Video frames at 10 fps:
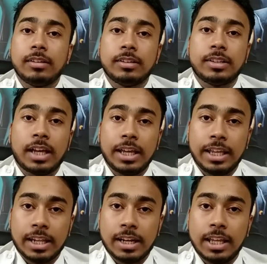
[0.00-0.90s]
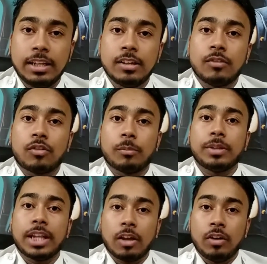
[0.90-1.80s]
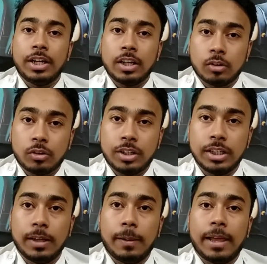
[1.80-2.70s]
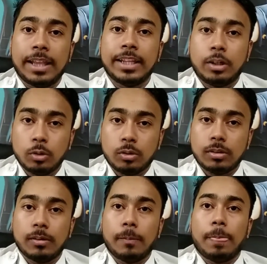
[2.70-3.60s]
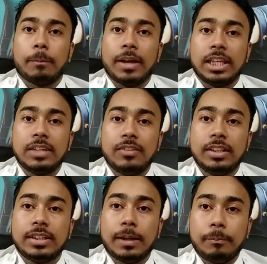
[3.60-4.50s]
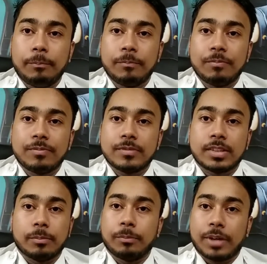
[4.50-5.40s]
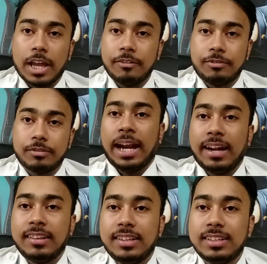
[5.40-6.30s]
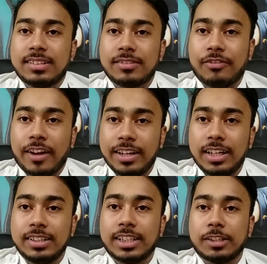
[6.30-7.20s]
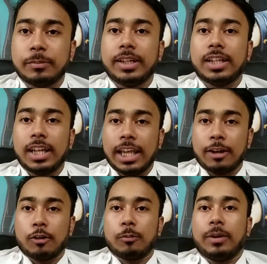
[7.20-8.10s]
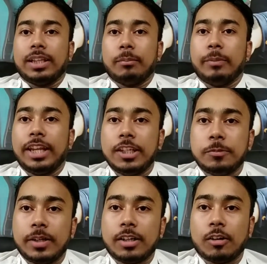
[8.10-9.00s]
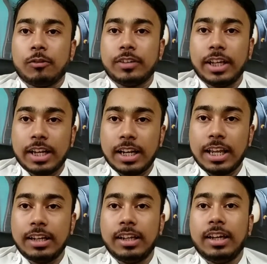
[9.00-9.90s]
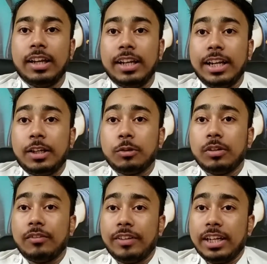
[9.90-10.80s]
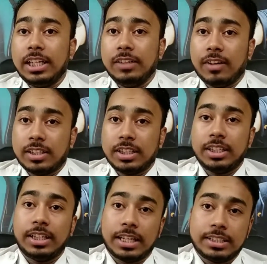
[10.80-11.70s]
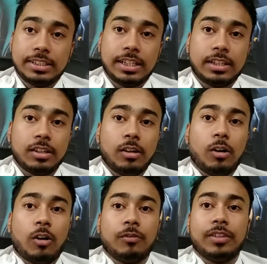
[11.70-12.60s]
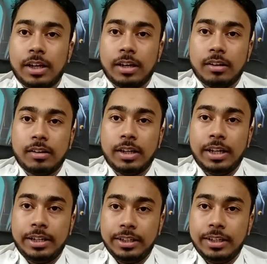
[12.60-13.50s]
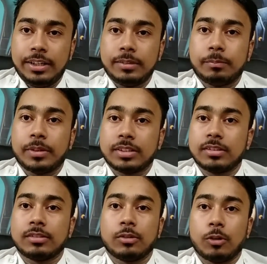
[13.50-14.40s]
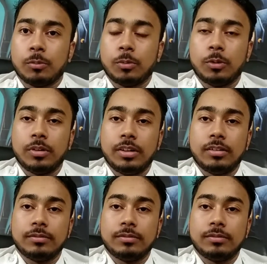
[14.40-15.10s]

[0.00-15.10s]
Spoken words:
the airline from the regulatory authority, and they took by giving them some bribe, and this final judgmental error by the management of the airline led to a very devastating accident of the 88 persons on board.